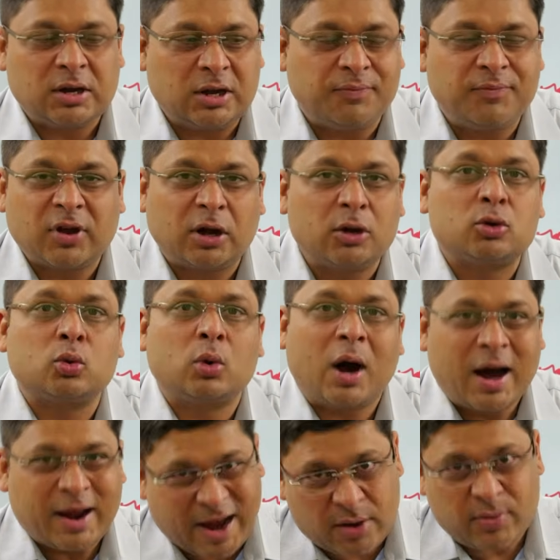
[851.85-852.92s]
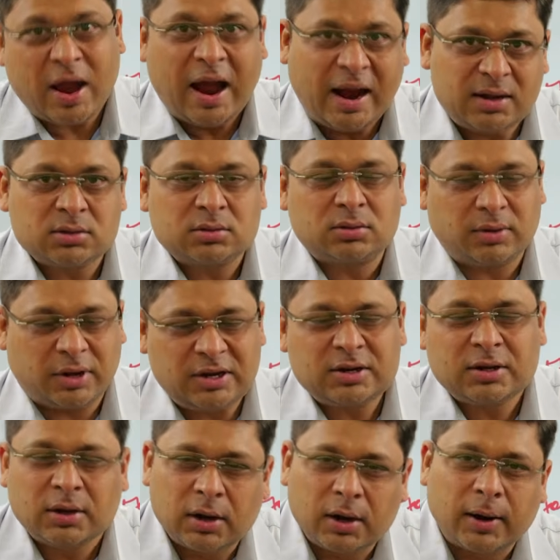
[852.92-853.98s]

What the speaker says: difficult to arrive at, right?